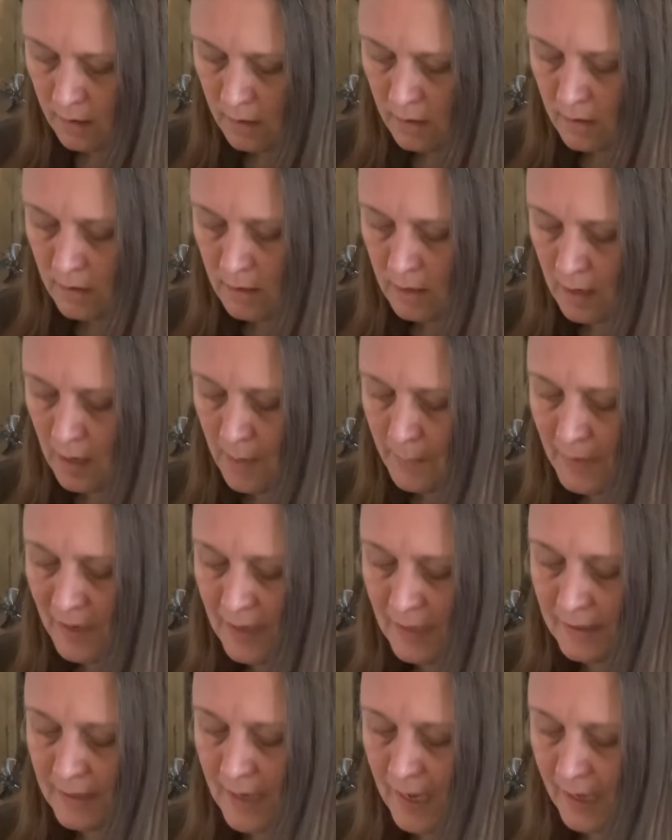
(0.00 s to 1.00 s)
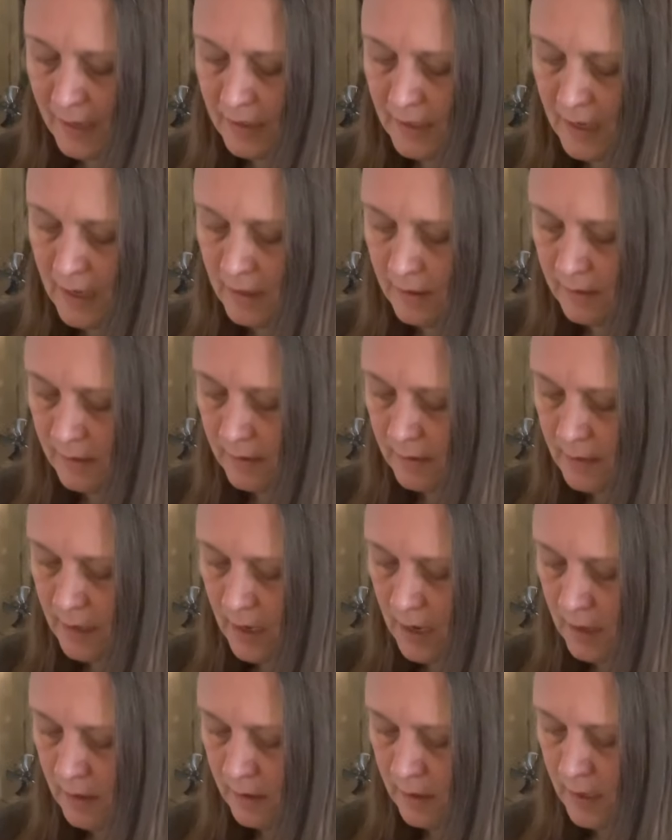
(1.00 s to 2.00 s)
So I'm gonna take this
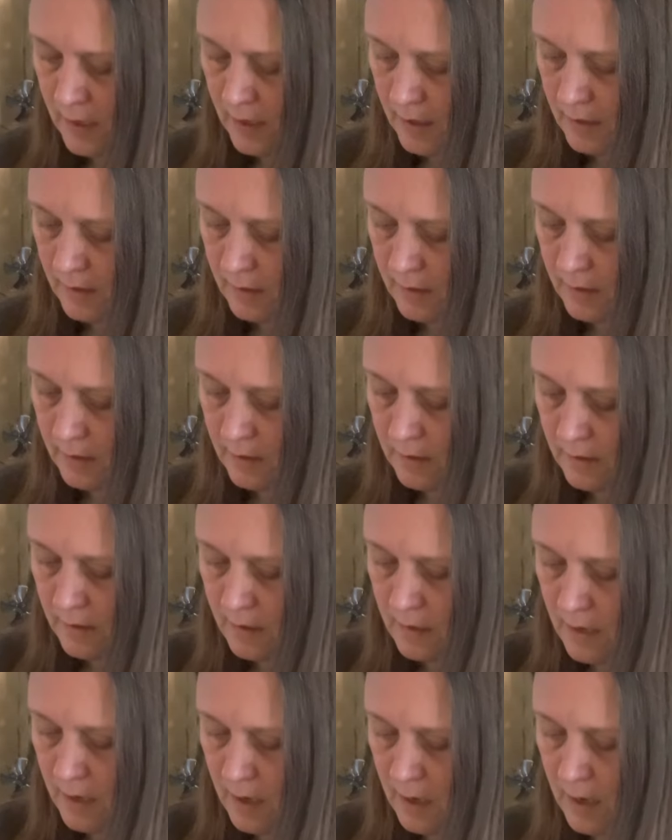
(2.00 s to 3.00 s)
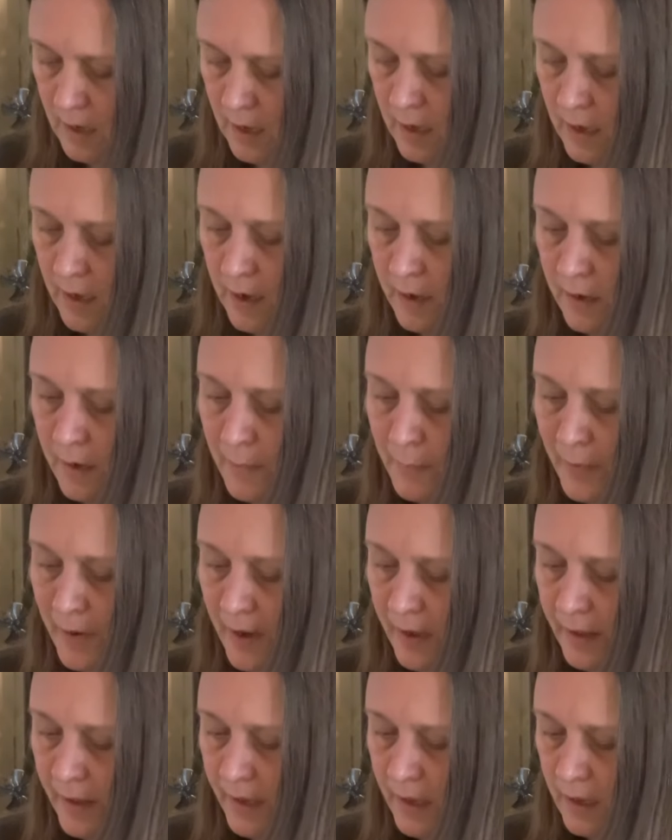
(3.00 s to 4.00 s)
and this and I'm
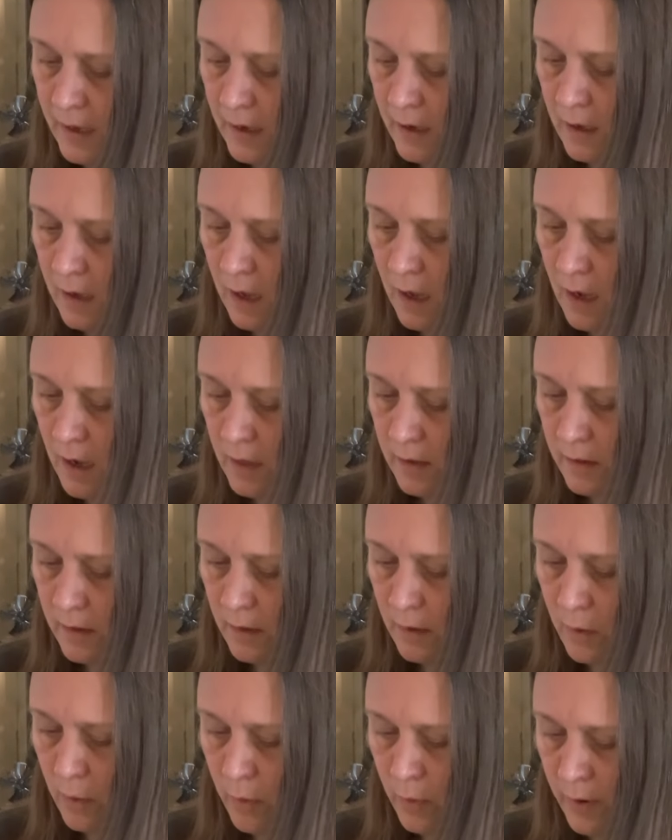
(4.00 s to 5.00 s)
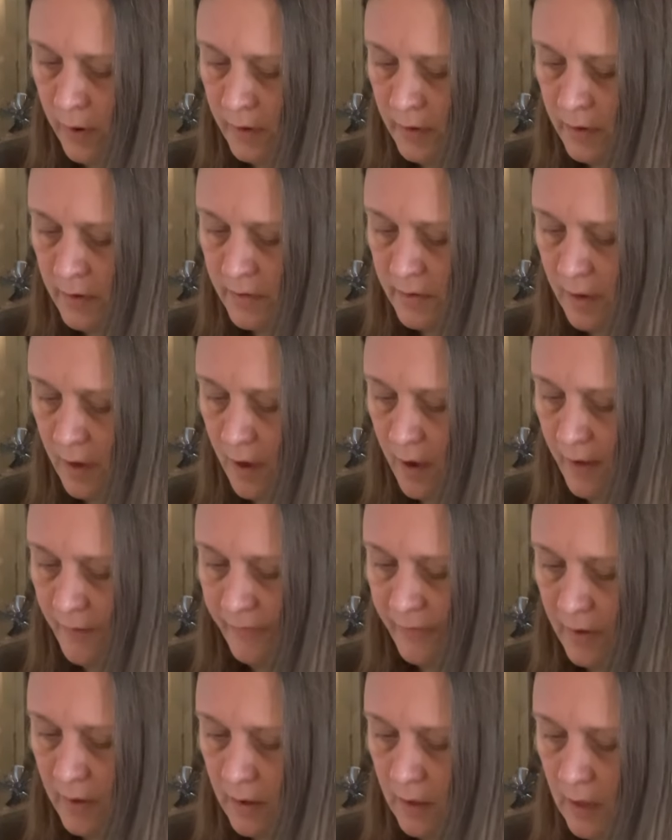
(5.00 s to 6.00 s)
probably gonna cut the corners off
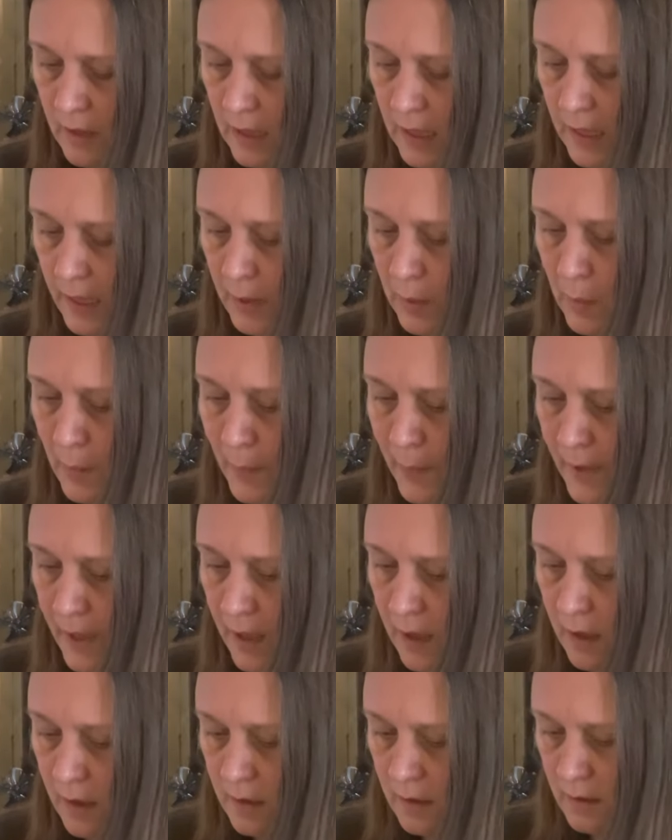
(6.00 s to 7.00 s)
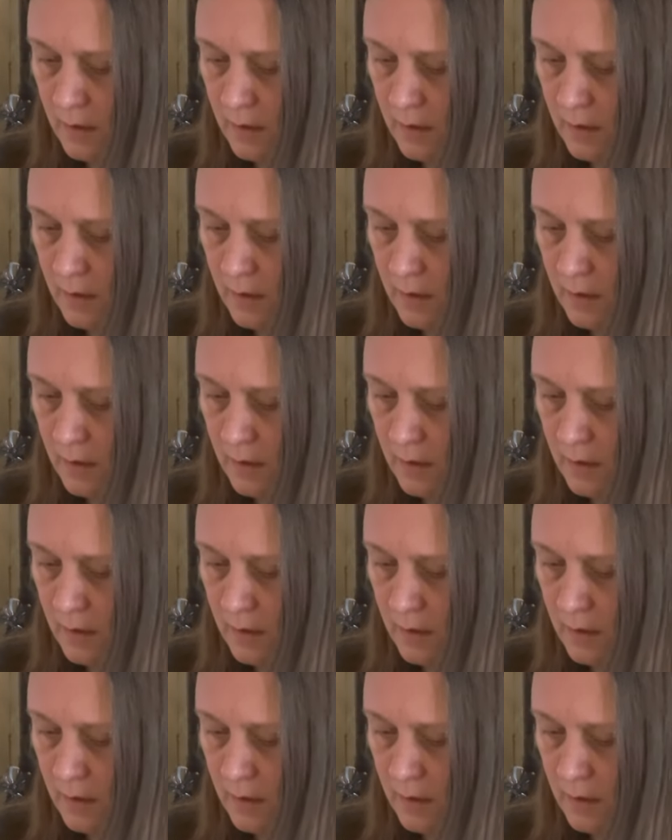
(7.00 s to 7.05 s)
a little bit